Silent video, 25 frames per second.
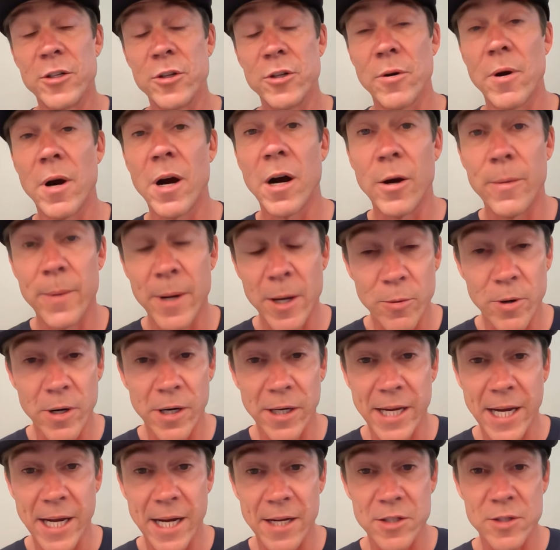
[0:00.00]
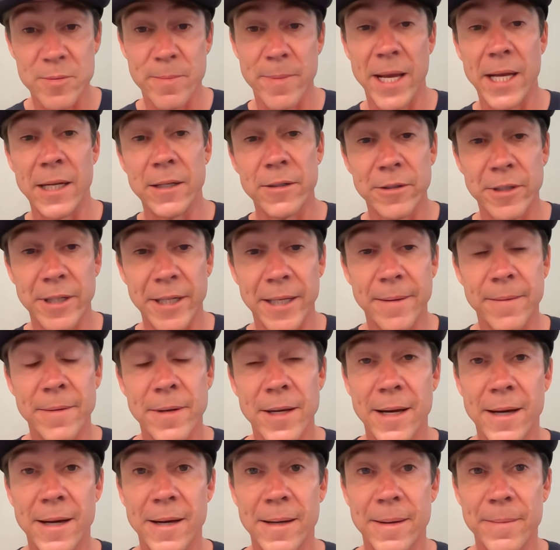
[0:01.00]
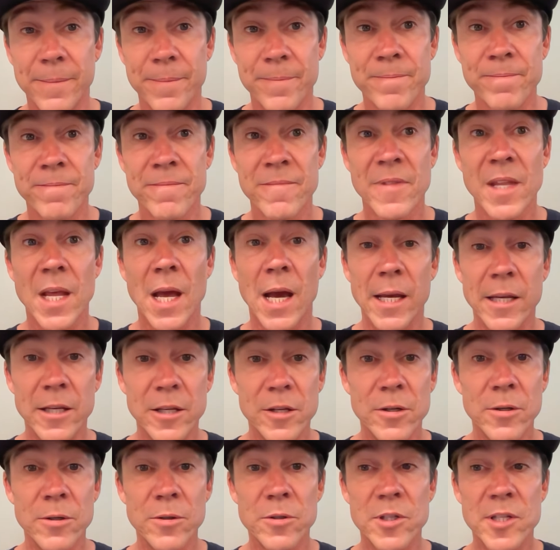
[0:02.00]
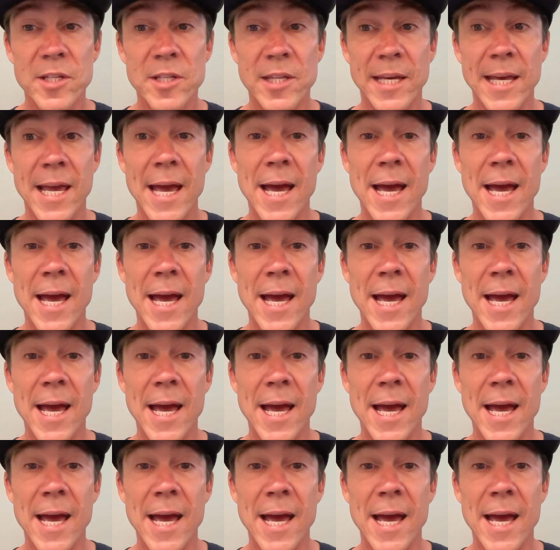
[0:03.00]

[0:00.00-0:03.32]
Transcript: all my workouts manually. I use the